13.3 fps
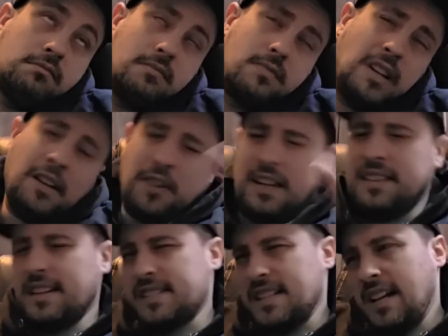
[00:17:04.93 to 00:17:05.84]
I forget
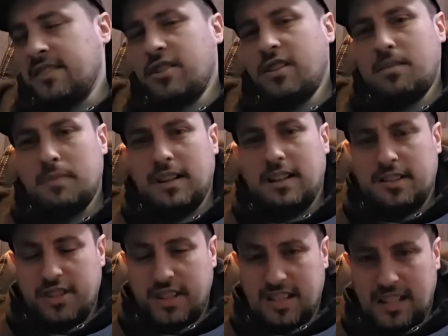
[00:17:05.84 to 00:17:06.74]
the exact
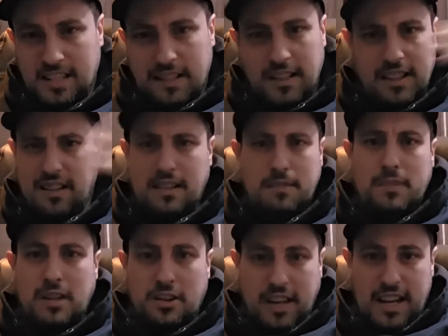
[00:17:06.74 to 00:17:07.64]
terminology.
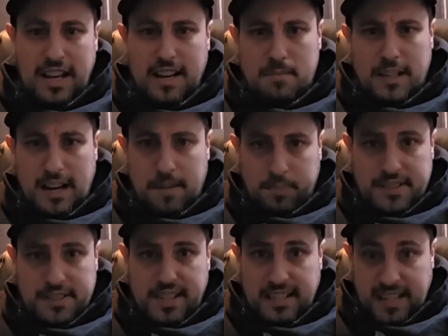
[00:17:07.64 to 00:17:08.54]
You can't have
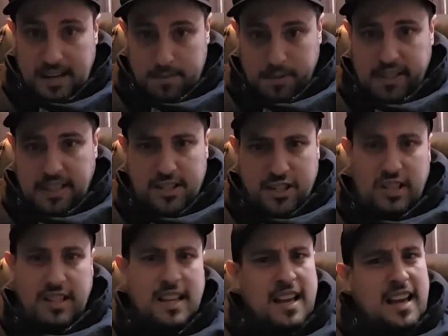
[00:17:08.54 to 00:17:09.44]
monopolistic
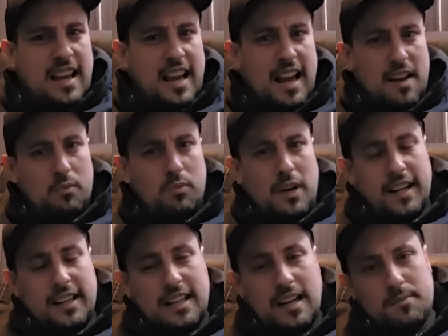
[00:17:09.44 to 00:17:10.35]
competition, and when
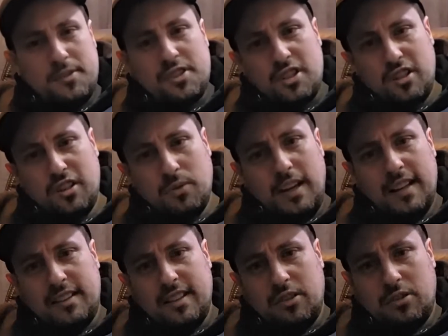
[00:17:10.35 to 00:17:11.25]
it comes to
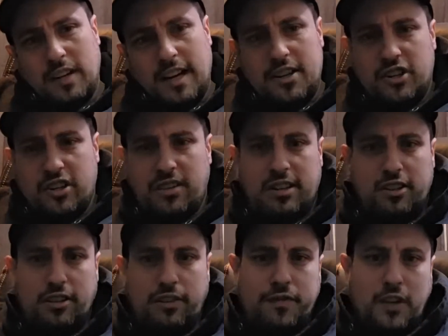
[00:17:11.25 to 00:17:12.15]
integration, you
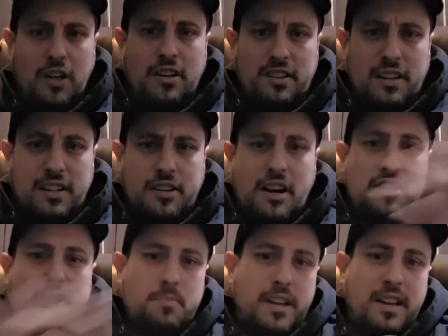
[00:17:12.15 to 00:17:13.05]
can do vertical
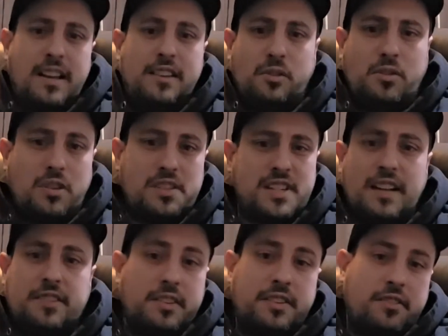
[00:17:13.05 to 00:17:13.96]
integration, you can't do
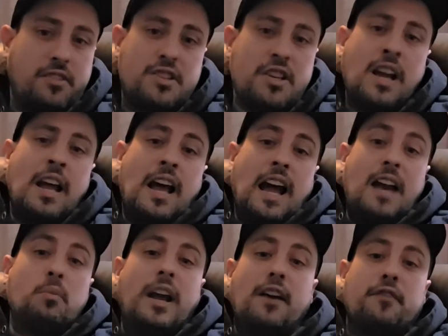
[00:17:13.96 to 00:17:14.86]
horizontal integration,
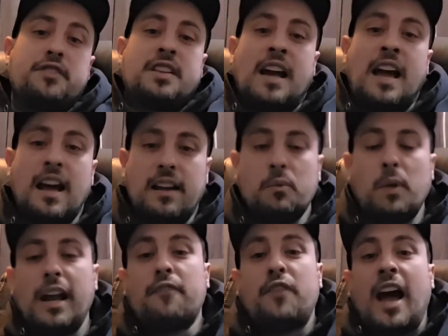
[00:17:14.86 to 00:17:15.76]
and we
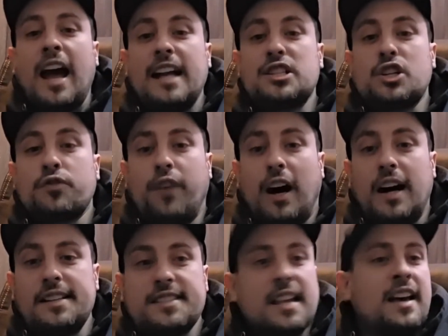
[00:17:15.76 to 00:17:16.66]
have hedge
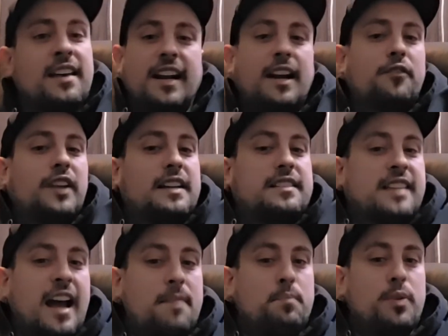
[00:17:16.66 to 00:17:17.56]
funds that have like
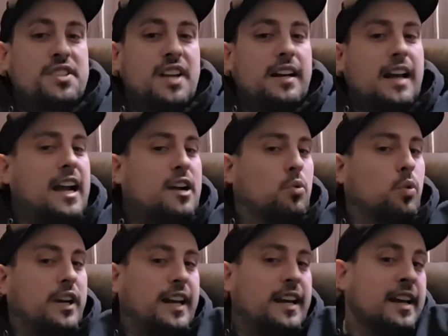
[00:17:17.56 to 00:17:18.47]
10%
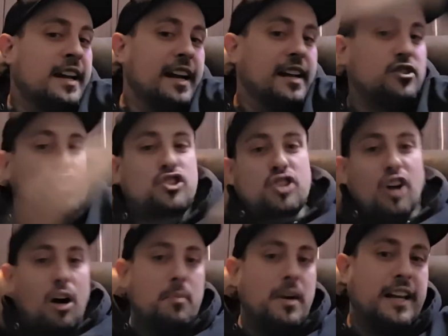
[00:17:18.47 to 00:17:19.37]
equity in
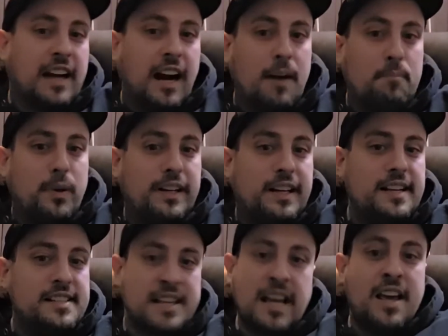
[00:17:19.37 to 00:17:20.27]
so many
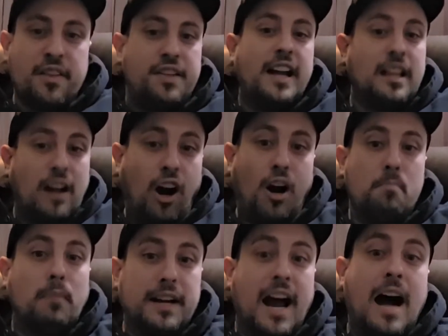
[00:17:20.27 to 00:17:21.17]
companies that are
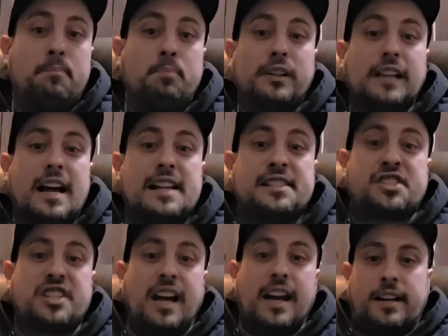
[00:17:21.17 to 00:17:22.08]

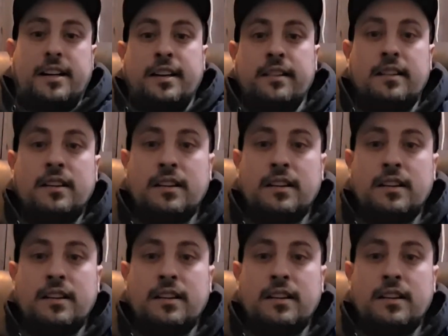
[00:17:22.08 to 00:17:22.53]
monopolistic.